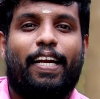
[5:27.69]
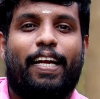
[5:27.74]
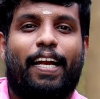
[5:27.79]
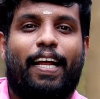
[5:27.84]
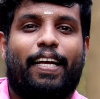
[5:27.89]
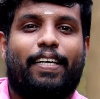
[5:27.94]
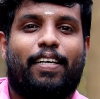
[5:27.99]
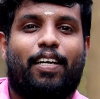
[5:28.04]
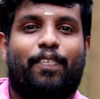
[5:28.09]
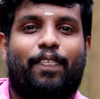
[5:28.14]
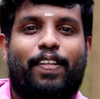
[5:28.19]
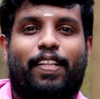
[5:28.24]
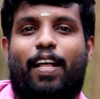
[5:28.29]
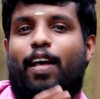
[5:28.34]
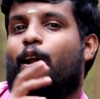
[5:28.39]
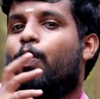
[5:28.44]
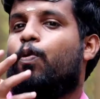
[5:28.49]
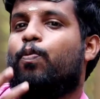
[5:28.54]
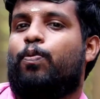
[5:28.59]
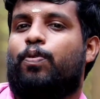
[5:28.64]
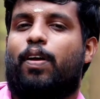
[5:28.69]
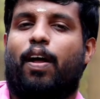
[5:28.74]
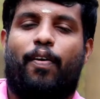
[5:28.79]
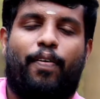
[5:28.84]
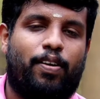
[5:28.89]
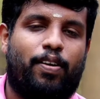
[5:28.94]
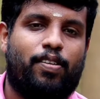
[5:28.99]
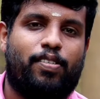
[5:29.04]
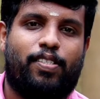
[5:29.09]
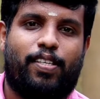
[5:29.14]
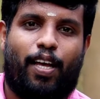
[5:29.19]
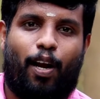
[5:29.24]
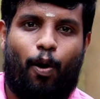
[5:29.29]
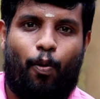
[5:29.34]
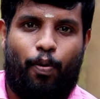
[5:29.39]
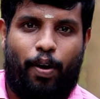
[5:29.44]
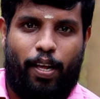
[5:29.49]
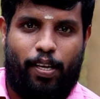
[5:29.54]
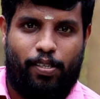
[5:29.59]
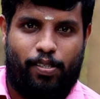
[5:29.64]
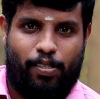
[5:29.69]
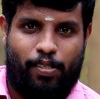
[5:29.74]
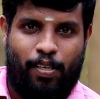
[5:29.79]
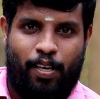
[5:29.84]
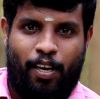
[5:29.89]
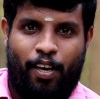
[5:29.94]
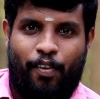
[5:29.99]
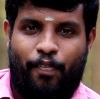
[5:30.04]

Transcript: related with our surroundings.